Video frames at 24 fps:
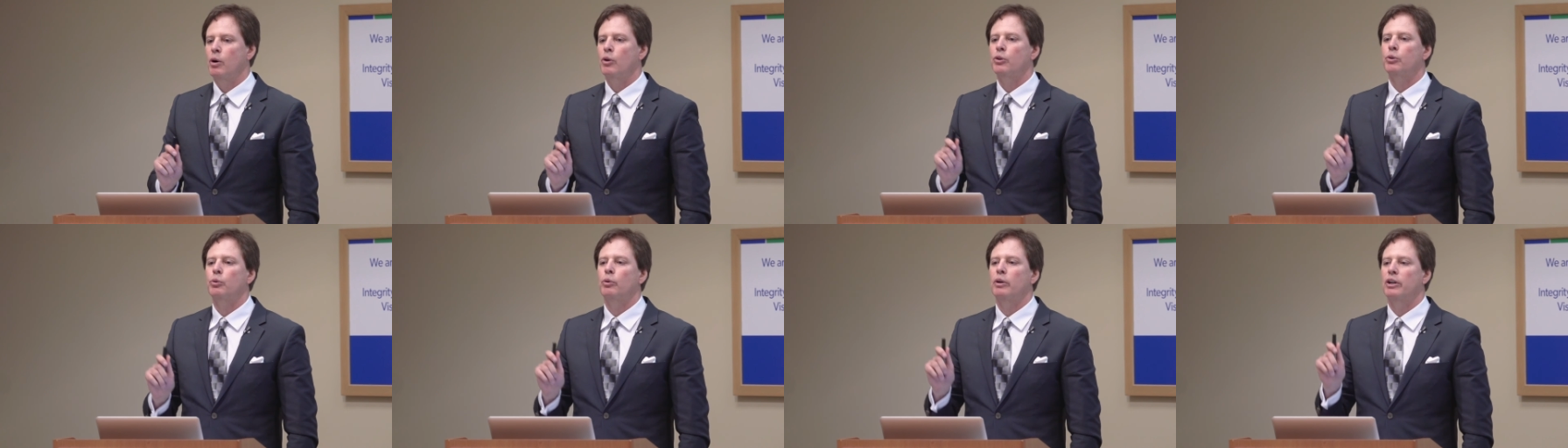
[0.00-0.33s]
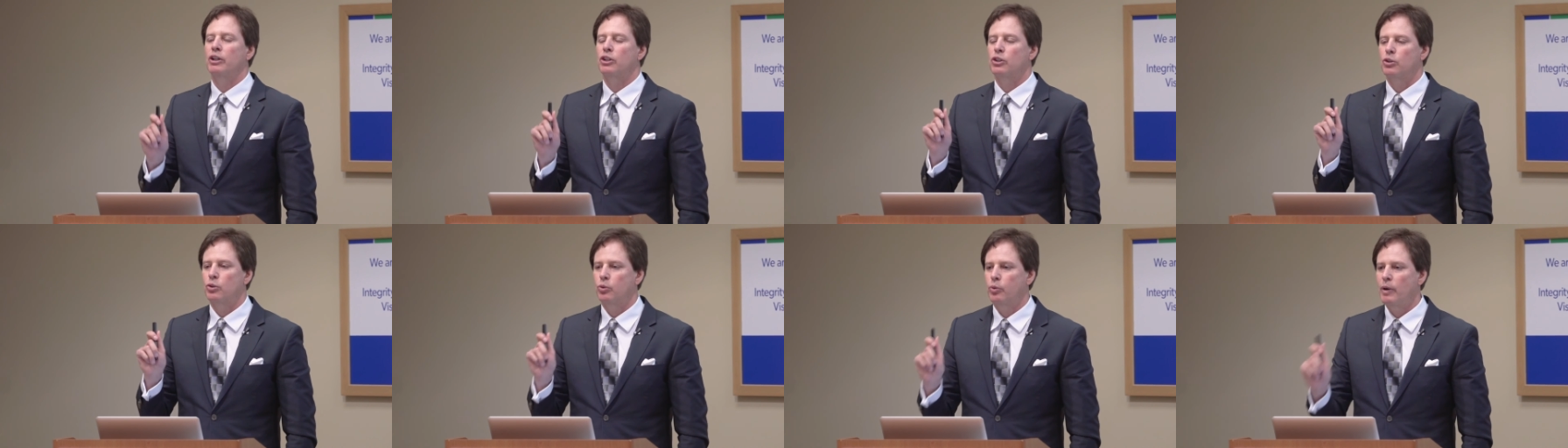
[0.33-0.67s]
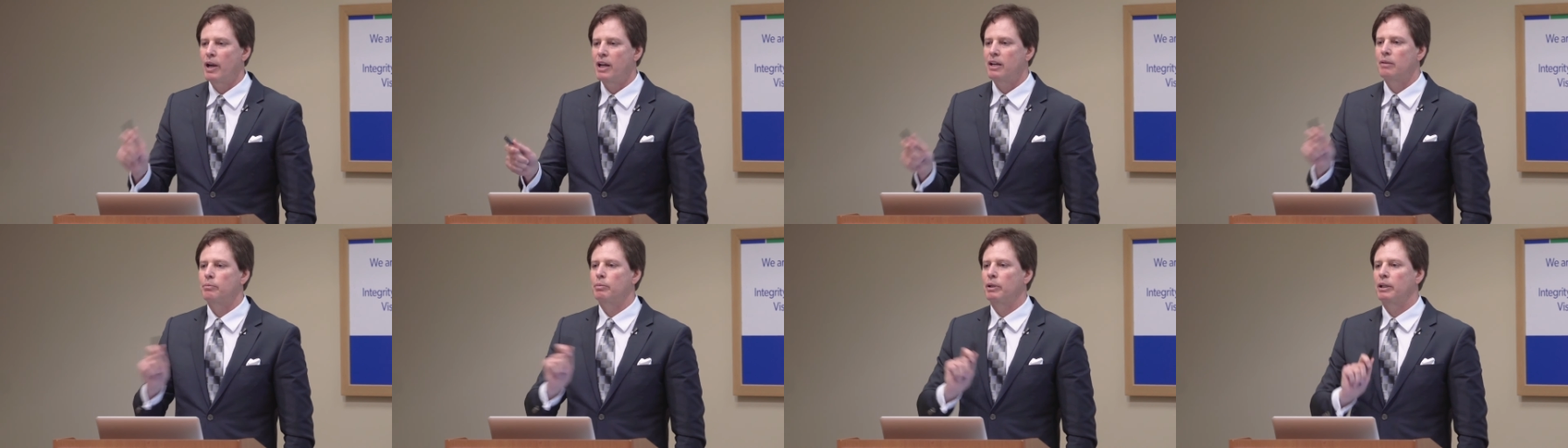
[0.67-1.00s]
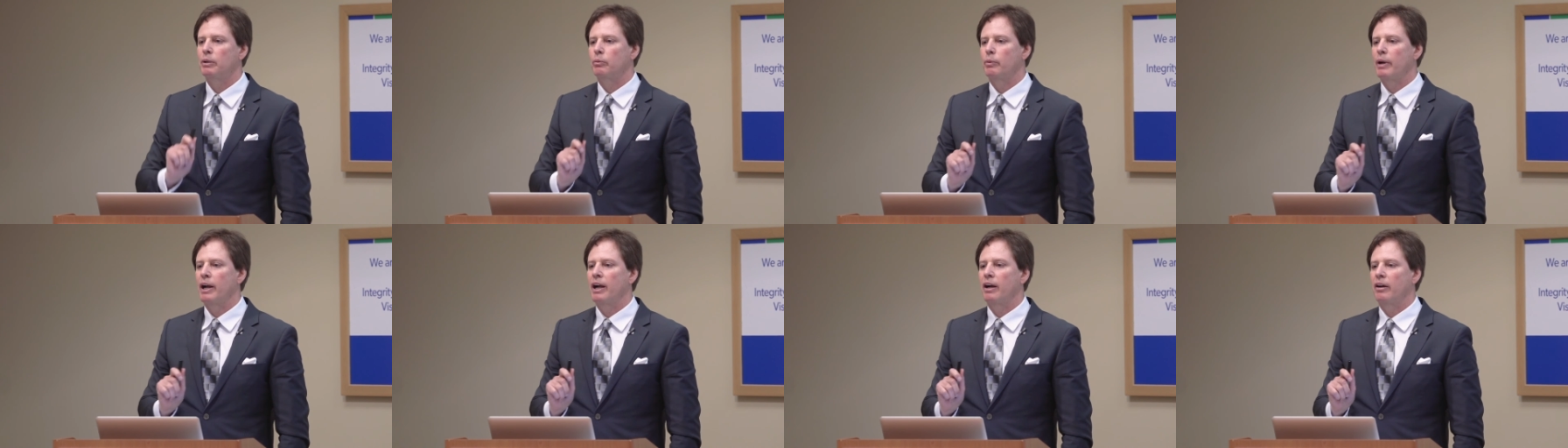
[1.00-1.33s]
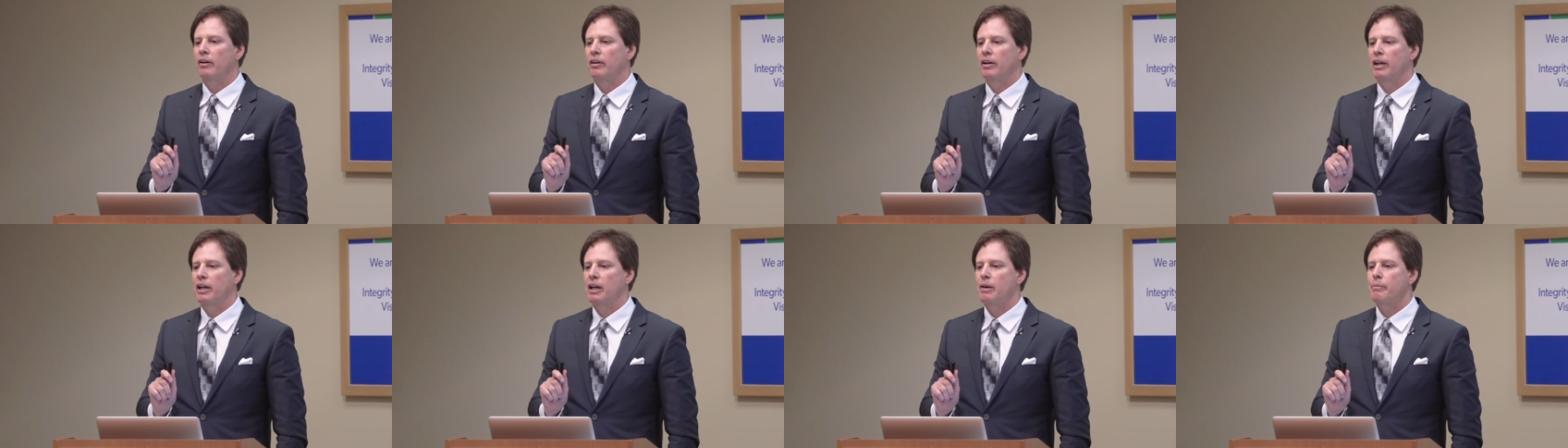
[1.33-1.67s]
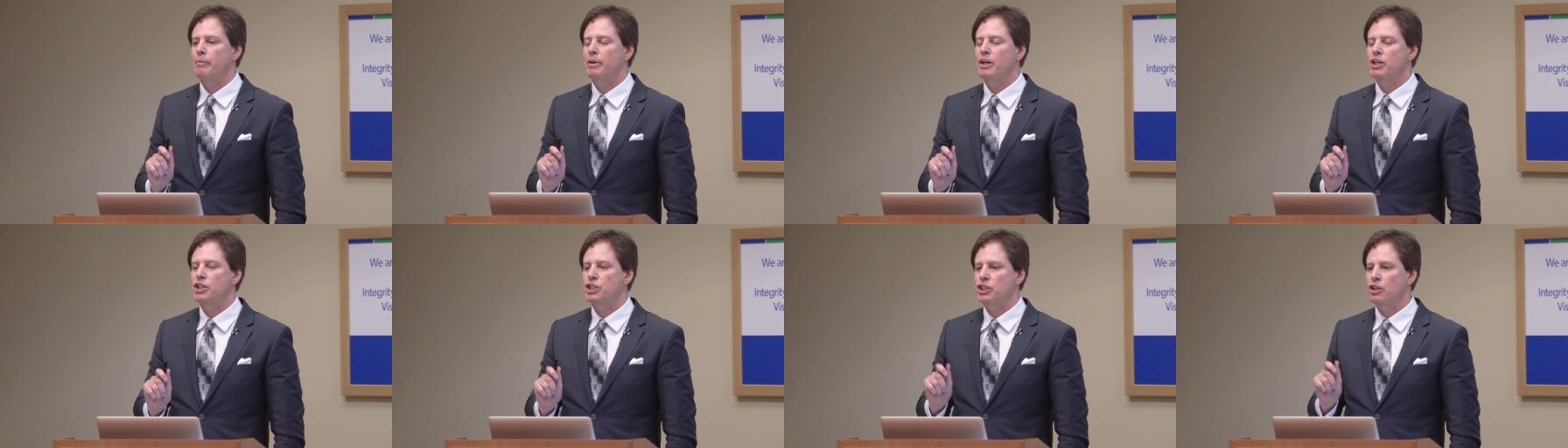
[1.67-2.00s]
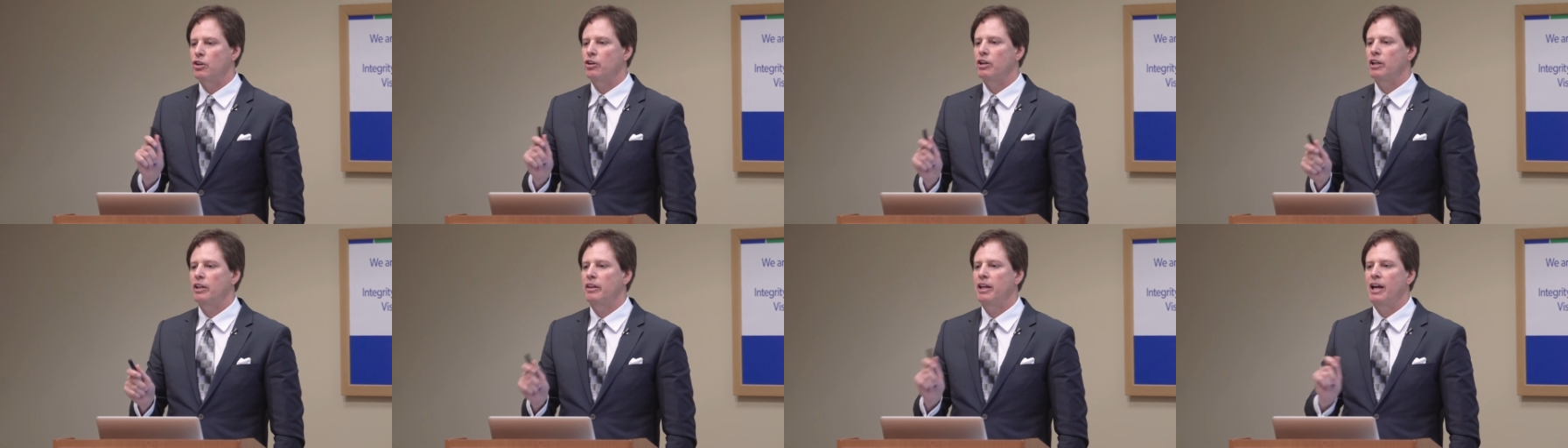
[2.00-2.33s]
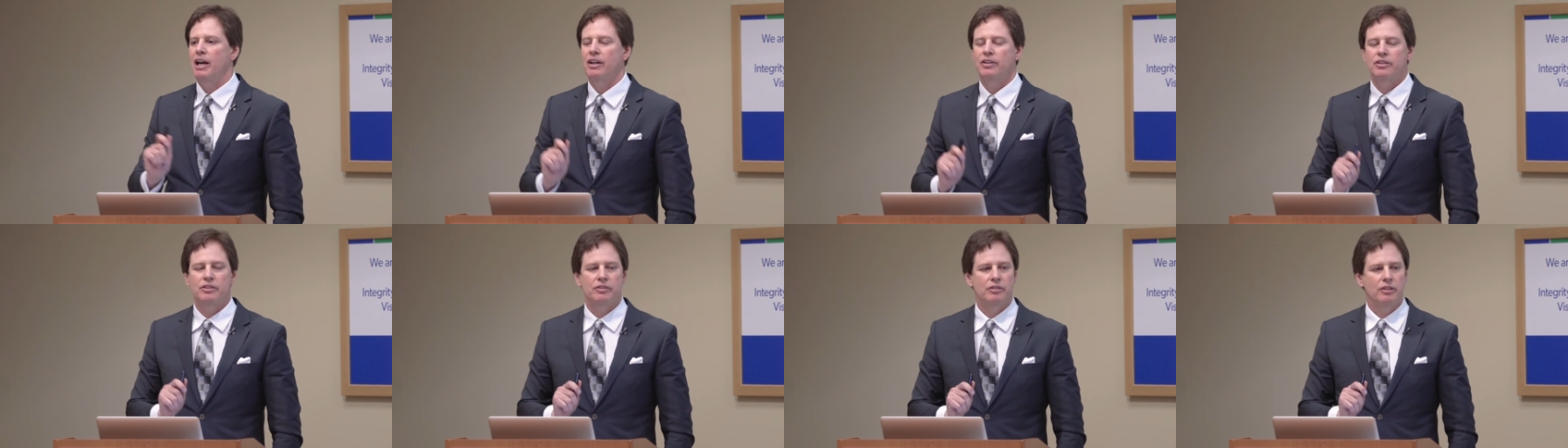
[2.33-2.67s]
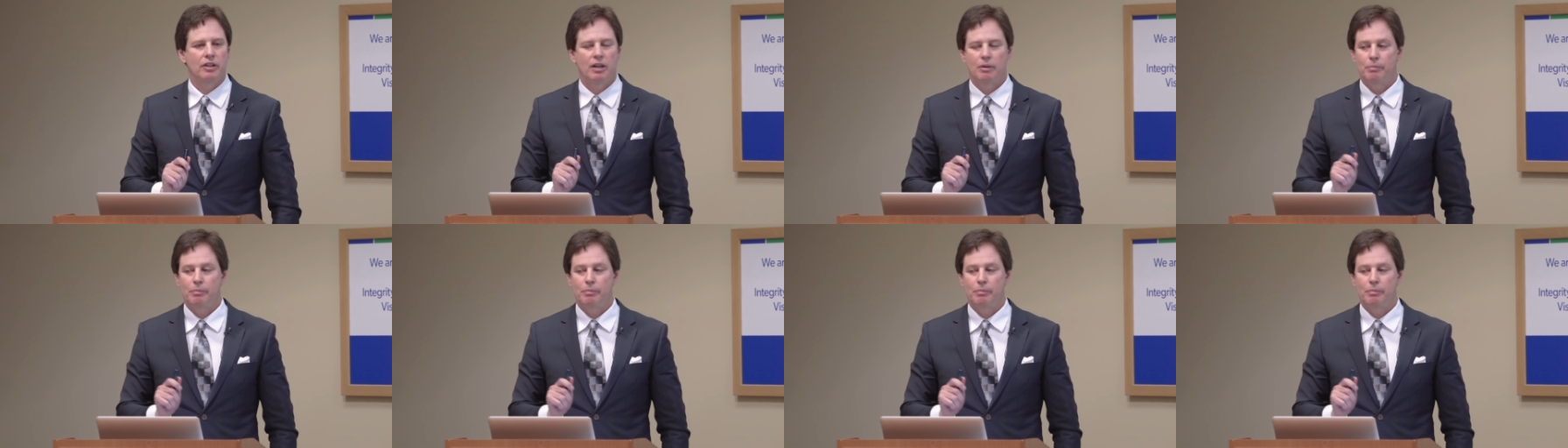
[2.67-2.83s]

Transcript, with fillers: Both were incredibly rare, and I'm going to show you that.